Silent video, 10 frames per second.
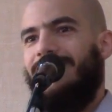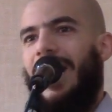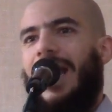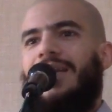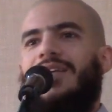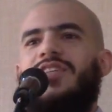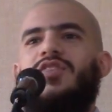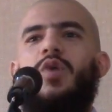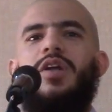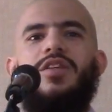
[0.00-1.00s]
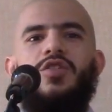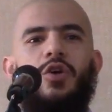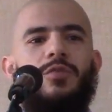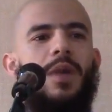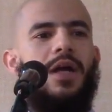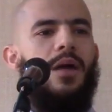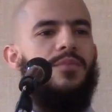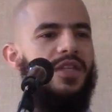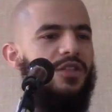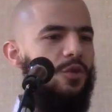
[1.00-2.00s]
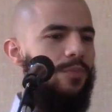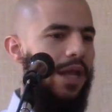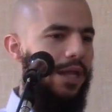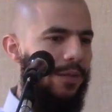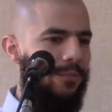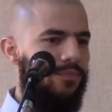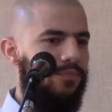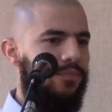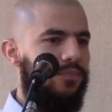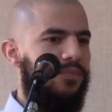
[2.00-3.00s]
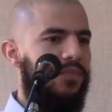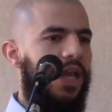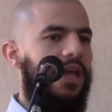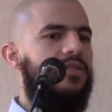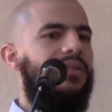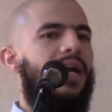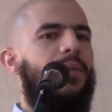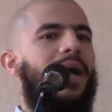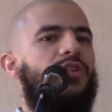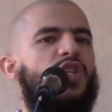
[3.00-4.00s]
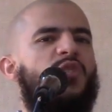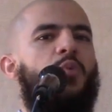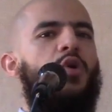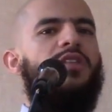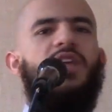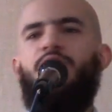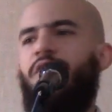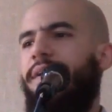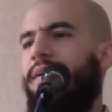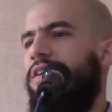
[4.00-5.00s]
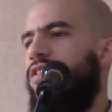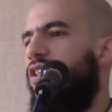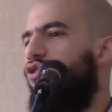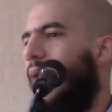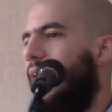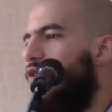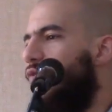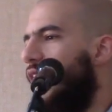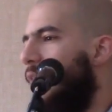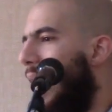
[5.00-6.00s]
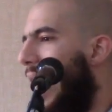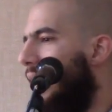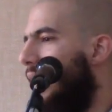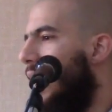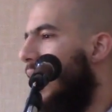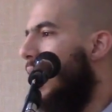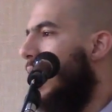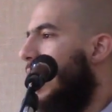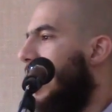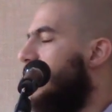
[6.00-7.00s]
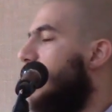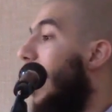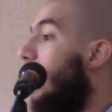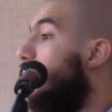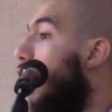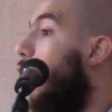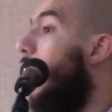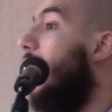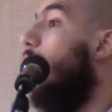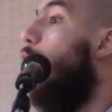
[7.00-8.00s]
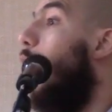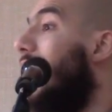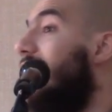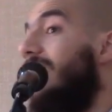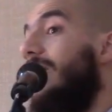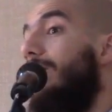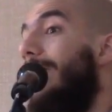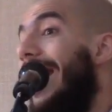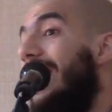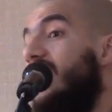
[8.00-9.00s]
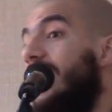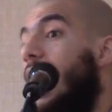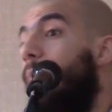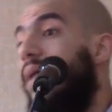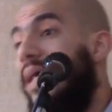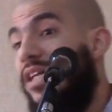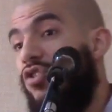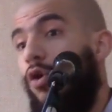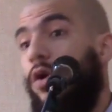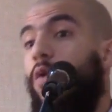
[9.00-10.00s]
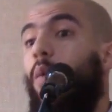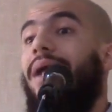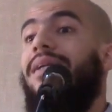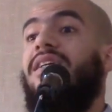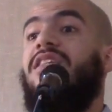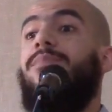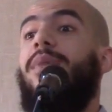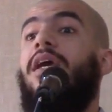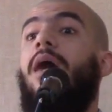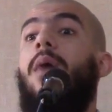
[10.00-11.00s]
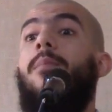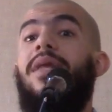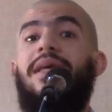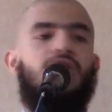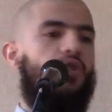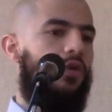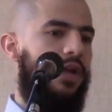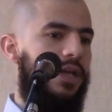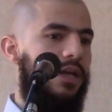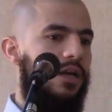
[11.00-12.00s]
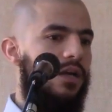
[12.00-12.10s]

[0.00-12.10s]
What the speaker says: And this is where this khutbah comes into play. It is not about just pointing fingers and trying to feel bad. It's about knowing what makes it obligatory. When does it become obligatory